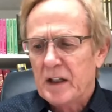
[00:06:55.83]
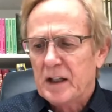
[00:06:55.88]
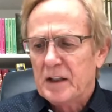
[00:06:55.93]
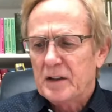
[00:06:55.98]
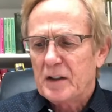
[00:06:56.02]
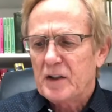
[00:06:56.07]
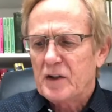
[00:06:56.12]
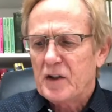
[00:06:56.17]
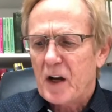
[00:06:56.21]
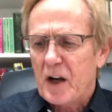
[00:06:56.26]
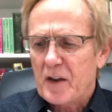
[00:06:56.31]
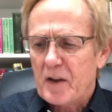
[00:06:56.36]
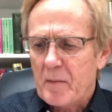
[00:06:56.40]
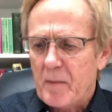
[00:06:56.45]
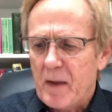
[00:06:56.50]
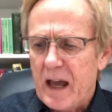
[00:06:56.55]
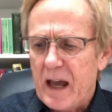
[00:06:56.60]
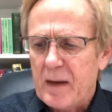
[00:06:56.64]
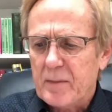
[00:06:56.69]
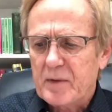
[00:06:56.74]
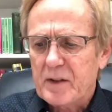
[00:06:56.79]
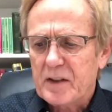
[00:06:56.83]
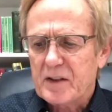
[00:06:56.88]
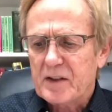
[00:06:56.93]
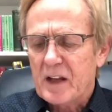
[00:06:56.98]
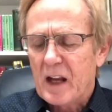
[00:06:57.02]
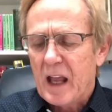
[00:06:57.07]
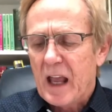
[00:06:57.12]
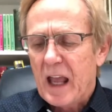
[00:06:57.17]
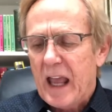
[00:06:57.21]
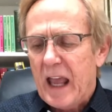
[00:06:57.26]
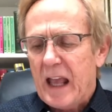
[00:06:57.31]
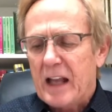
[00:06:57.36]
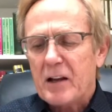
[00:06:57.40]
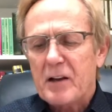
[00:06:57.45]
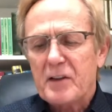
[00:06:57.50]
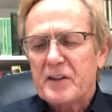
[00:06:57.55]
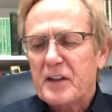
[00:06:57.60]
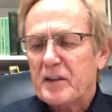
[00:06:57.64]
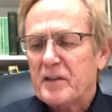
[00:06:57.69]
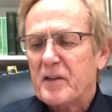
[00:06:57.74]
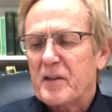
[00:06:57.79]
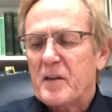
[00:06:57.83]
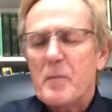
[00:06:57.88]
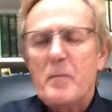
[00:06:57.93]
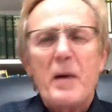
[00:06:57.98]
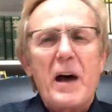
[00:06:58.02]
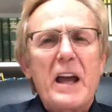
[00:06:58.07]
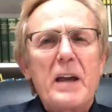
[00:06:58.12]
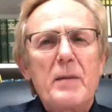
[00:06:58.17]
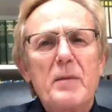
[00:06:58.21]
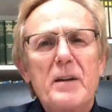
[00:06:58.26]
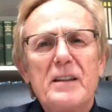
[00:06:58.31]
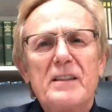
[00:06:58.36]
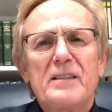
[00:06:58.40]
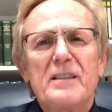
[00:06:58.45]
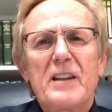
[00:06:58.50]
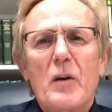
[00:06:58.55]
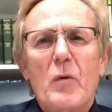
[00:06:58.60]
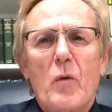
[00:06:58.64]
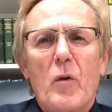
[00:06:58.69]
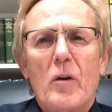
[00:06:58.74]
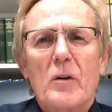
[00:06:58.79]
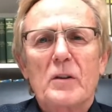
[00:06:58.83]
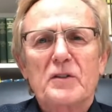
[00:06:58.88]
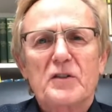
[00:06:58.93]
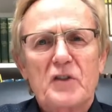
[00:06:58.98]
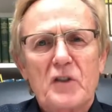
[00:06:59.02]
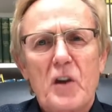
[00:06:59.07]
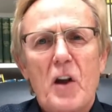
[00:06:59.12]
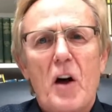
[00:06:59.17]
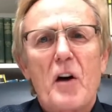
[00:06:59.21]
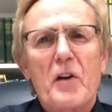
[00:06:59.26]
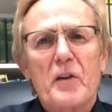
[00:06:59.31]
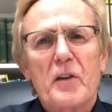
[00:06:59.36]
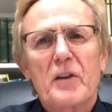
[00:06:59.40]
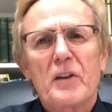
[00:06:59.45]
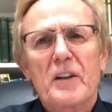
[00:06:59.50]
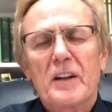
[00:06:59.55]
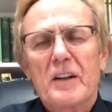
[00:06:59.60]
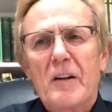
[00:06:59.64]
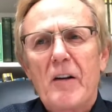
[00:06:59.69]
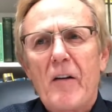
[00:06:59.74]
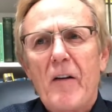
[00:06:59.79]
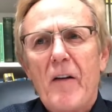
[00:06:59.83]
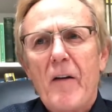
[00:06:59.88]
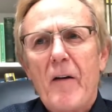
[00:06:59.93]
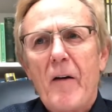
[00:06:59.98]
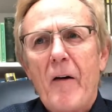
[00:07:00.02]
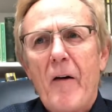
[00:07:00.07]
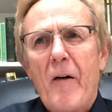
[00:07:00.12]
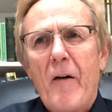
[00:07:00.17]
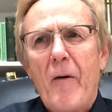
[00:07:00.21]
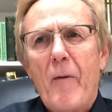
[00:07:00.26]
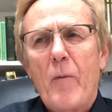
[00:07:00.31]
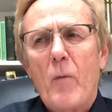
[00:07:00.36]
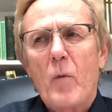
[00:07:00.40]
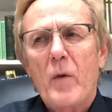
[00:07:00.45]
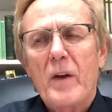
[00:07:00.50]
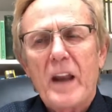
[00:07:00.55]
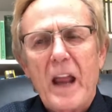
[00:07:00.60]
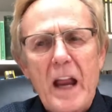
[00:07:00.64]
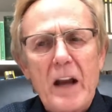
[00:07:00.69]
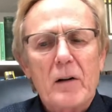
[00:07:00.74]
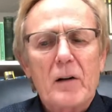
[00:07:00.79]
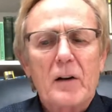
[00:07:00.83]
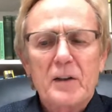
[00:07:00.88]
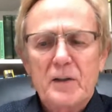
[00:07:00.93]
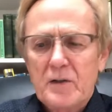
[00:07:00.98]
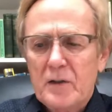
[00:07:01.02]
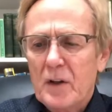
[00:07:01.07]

to John the Baptist. It goes out to the babies that were slaughtered um, when Herod